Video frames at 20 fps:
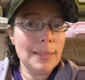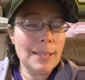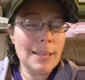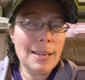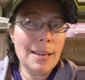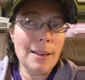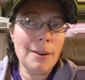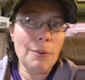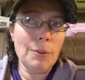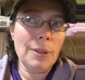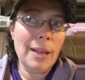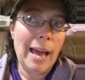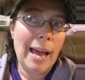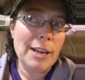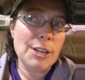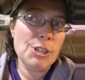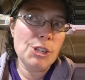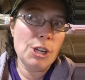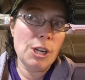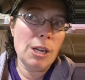
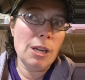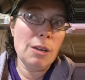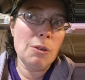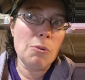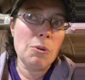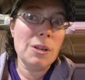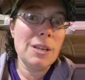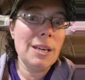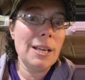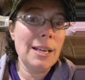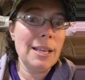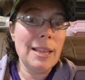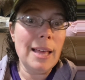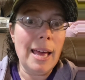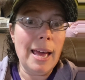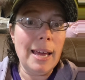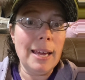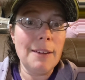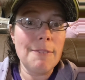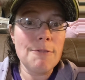latching or getting the
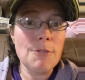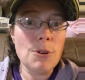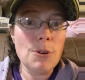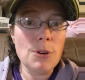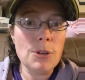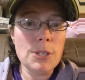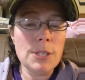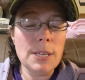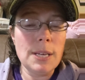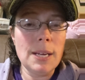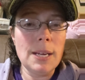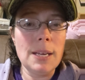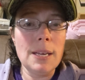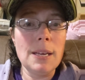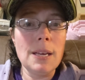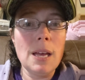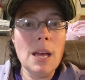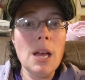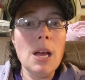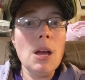hang of
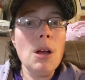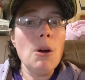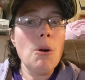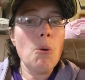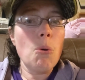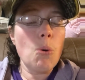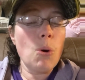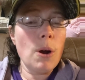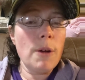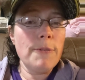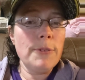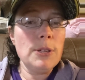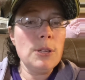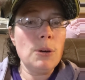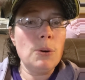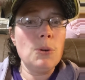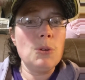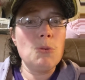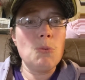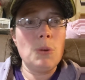nursing, or if a
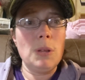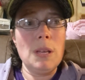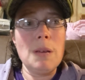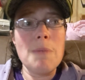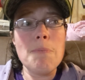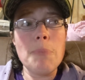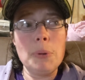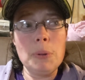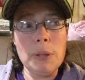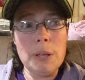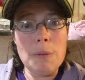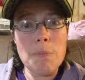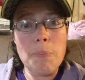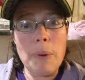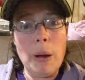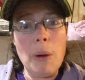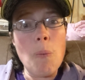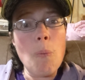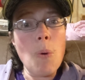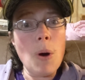doe is really bullied
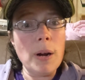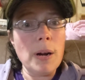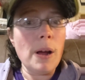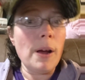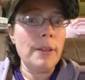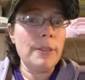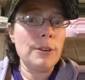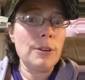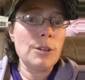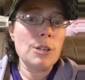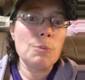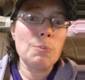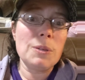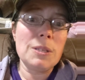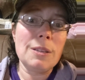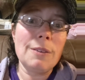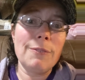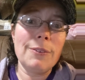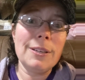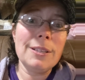by one other
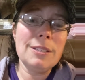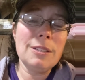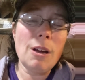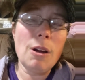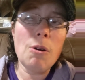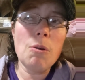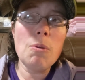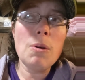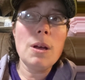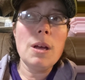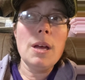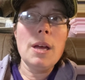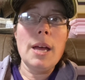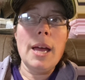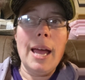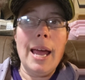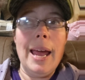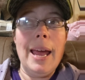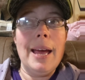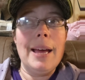specific doe
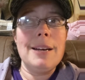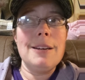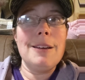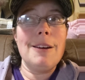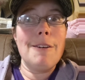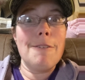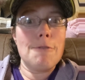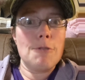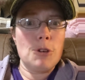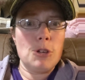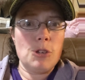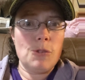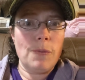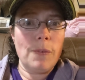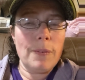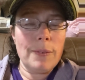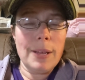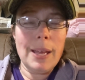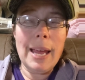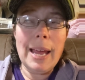and a first
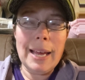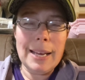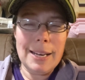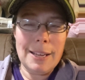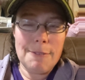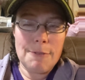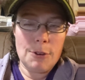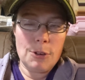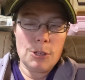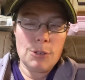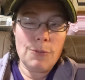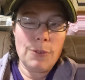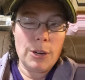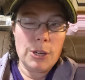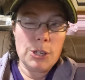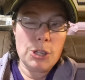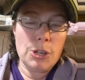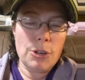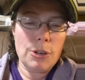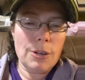
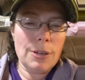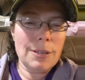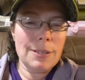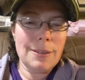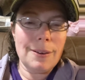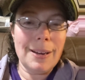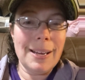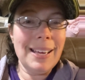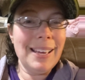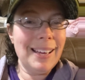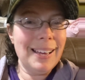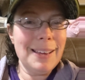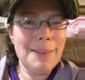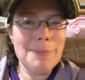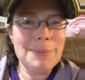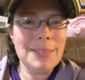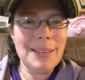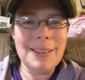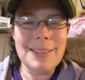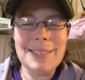freshener. Sorry, I
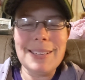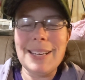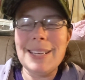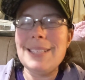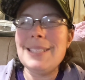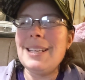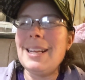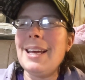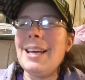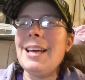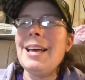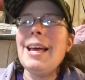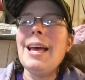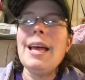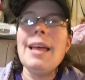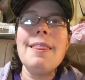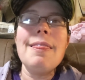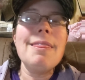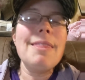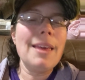am tongue-tied today.
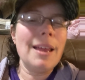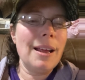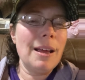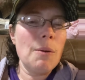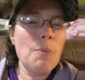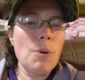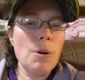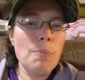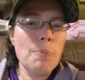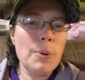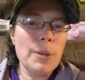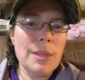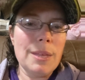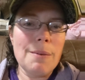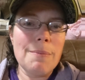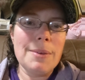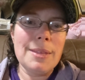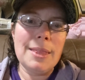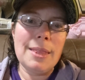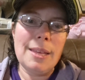Then I will put
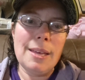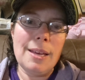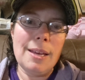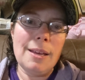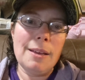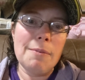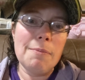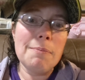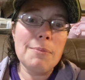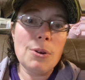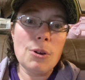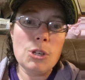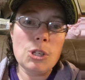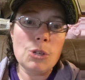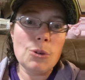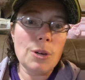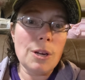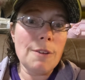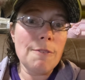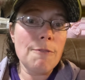them in the
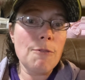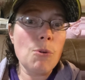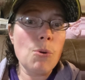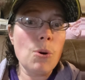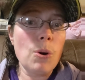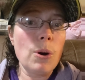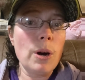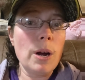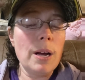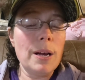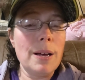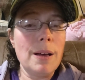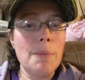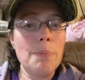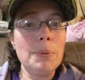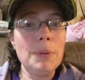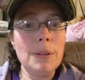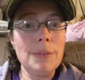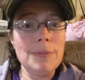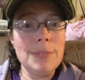nursery for a
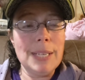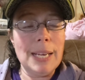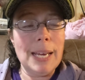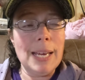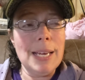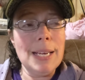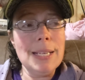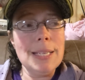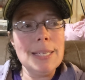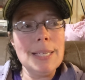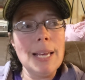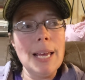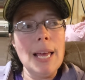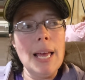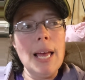couple of days.